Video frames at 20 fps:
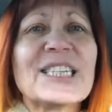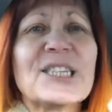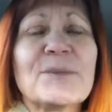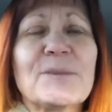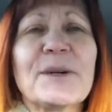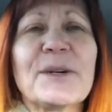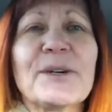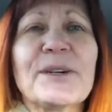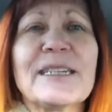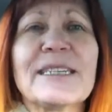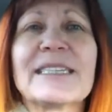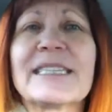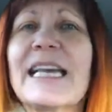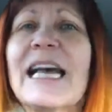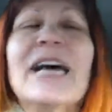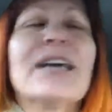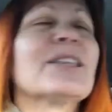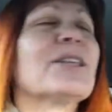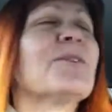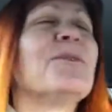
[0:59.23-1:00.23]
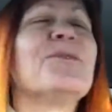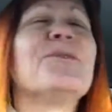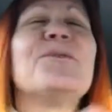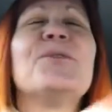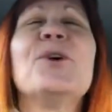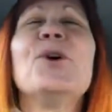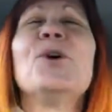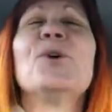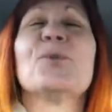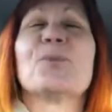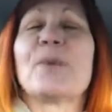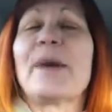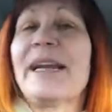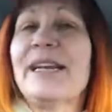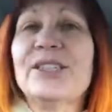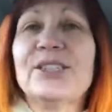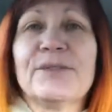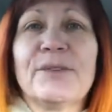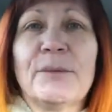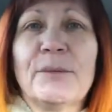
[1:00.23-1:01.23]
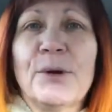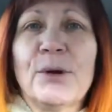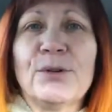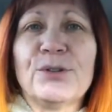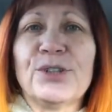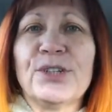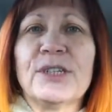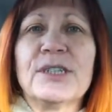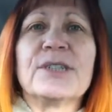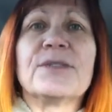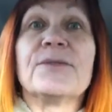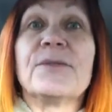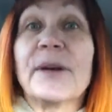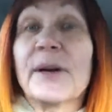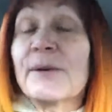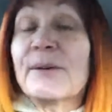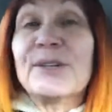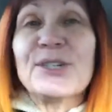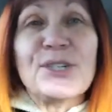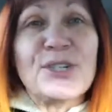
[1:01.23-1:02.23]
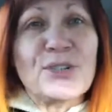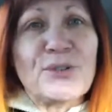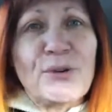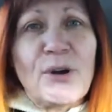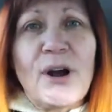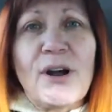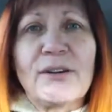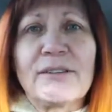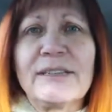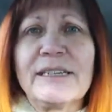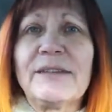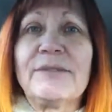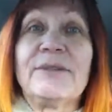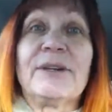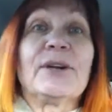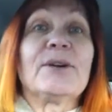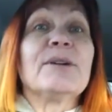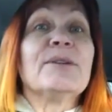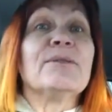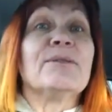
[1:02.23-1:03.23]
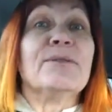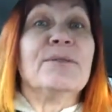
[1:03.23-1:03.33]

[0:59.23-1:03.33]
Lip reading: experience the full range of emotions very strongly, very